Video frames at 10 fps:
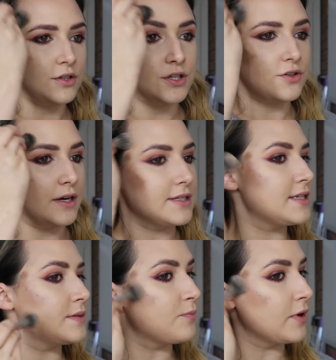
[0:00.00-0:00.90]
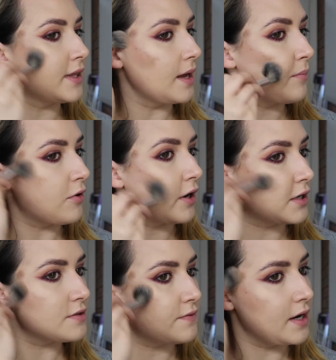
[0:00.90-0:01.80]
Just try and spread that
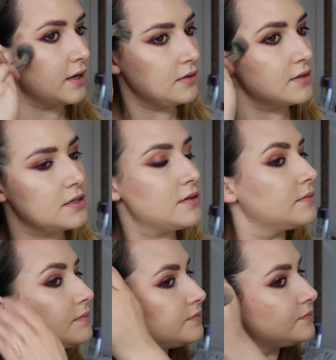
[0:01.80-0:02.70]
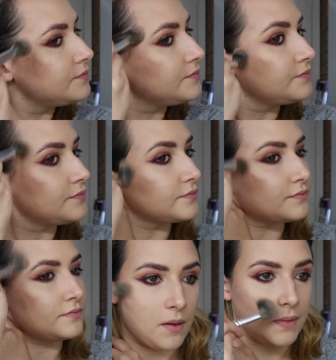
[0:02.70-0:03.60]
product around.
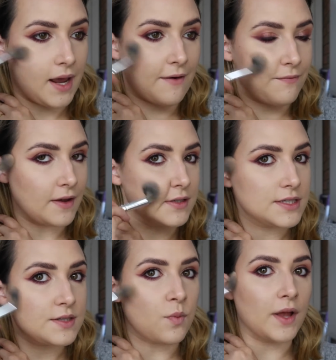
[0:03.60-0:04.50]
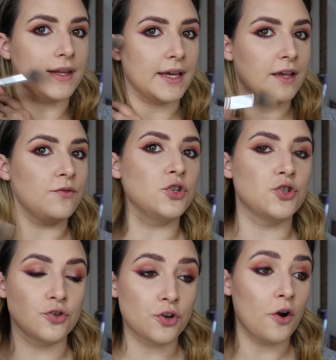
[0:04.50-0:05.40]
But I have found it's one that if you
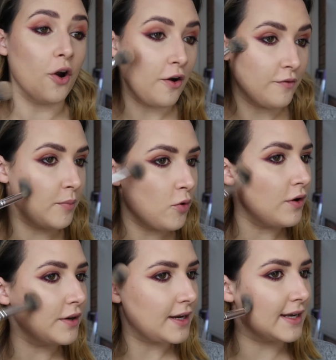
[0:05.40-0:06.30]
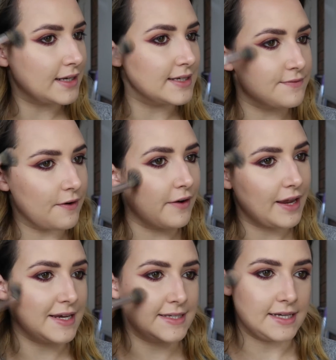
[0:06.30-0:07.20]
do go overboard, it is
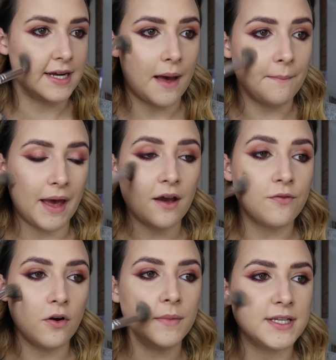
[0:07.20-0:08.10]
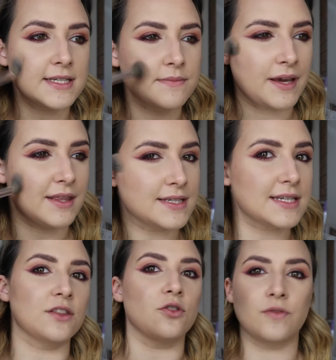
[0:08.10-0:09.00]
very easy to come back from. It doesn't make the
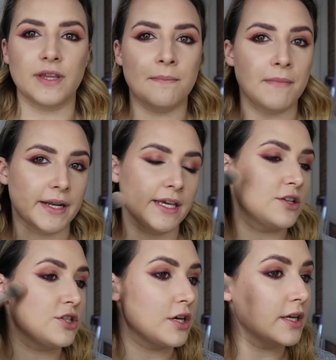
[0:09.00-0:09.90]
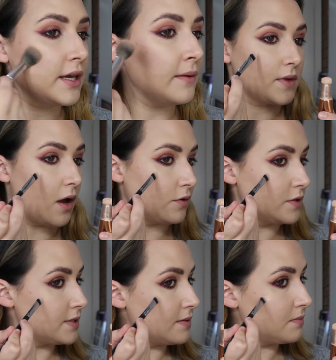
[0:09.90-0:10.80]
skin look really muddy and dirty. Now I'll
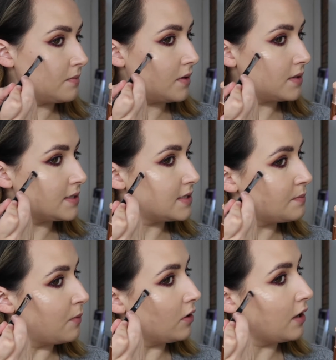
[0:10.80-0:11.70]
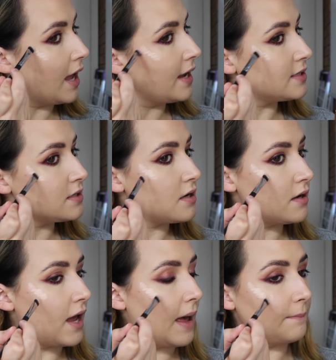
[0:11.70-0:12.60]
use some Spotlight
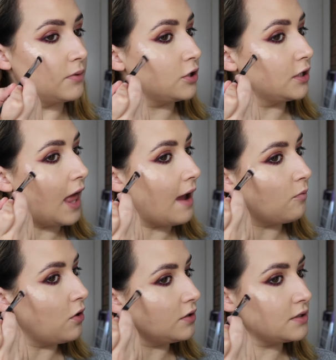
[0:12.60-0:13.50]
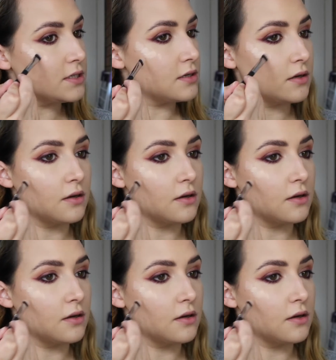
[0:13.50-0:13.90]
Beauty Light Wand,